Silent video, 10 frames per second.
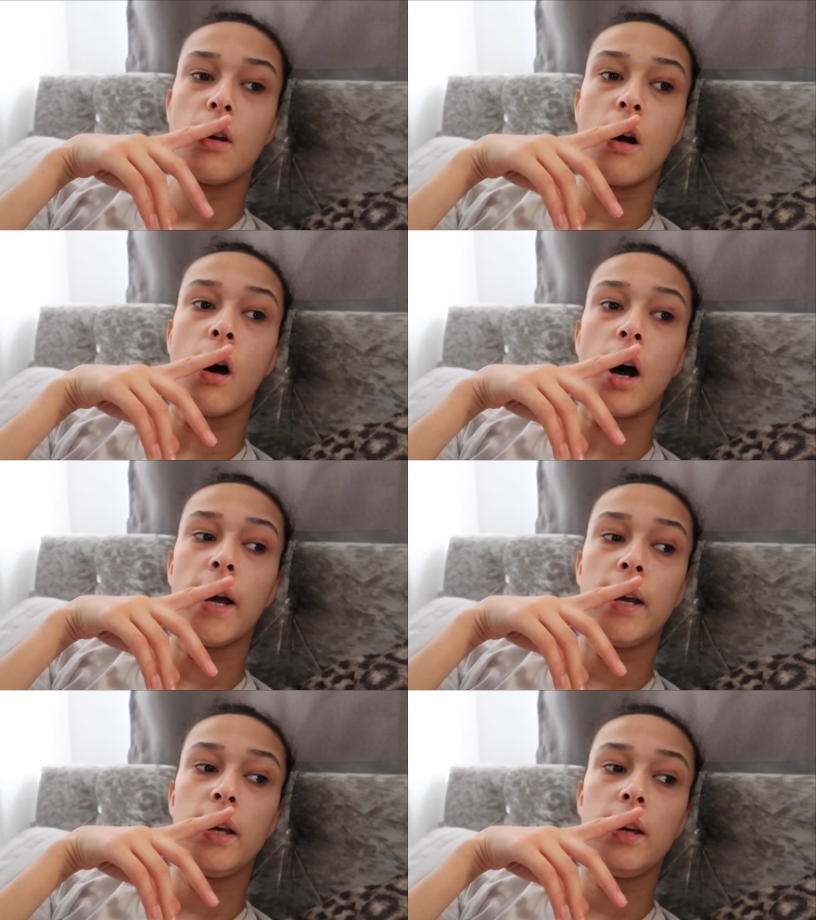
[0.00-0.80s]

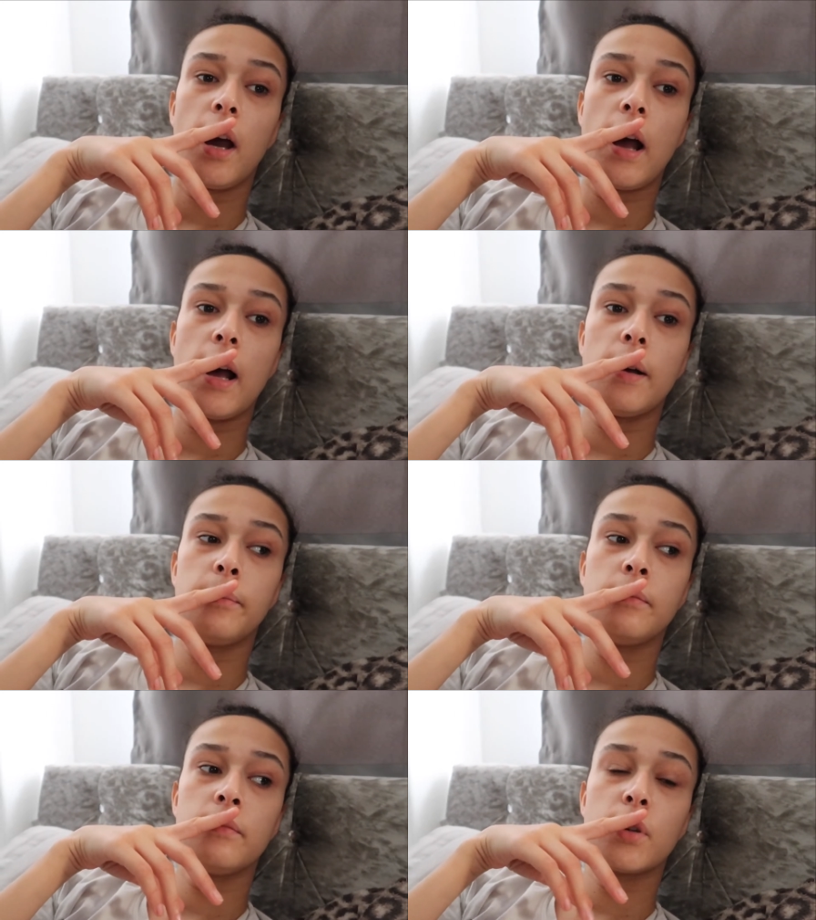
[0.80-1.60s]
I
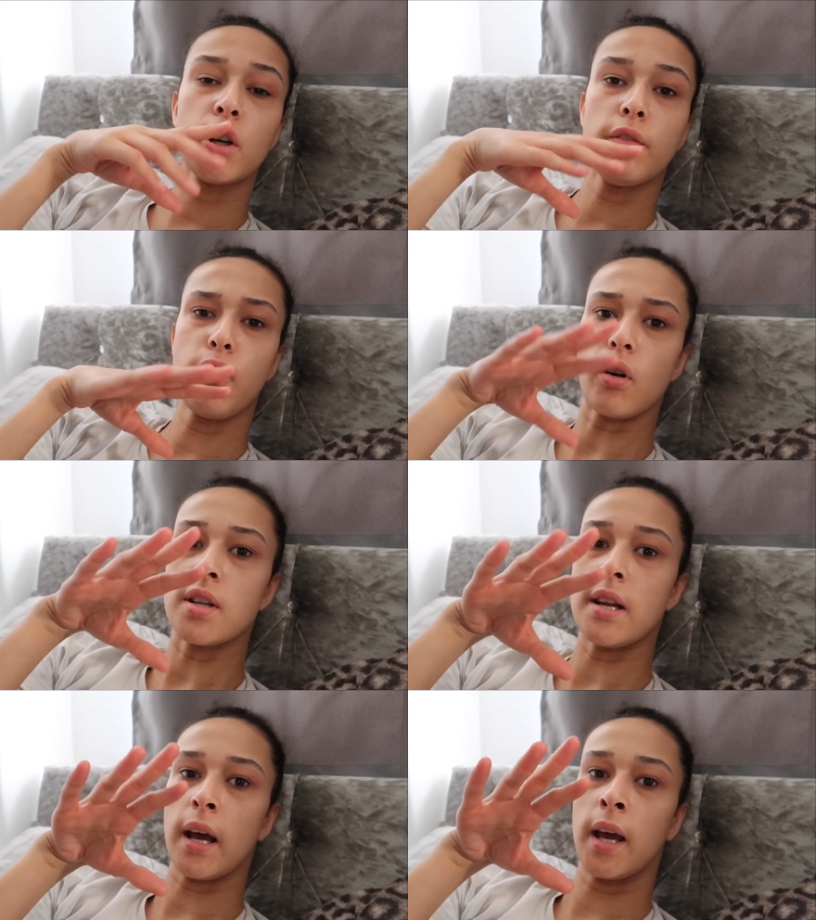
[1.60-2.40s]
am gonna vlog
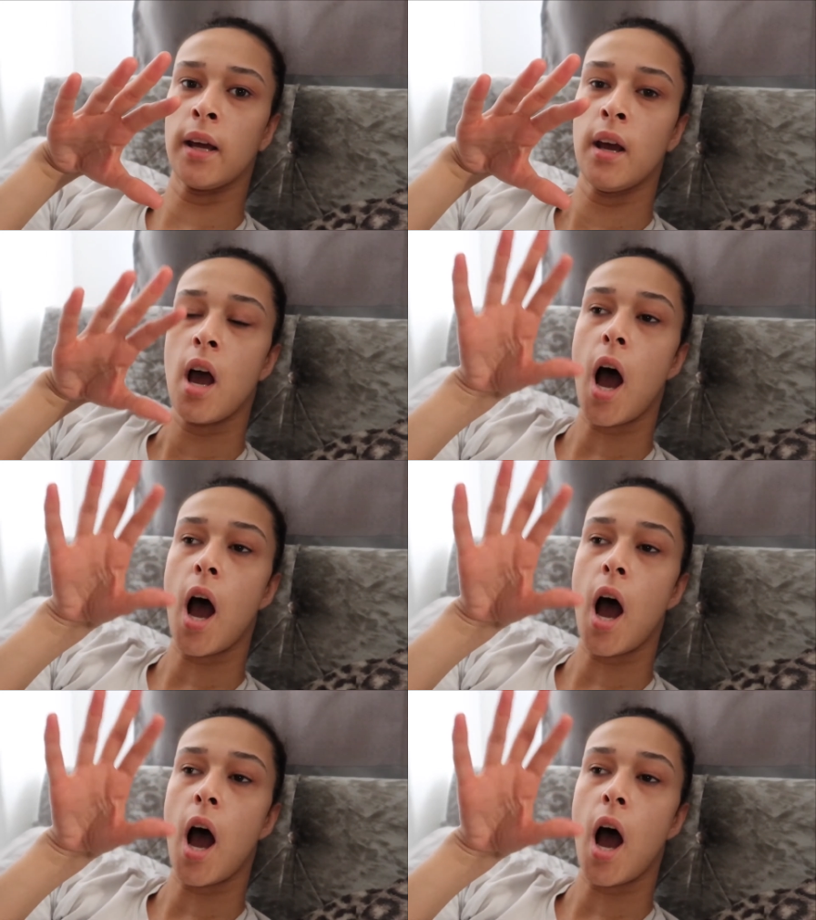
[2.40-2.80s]
today.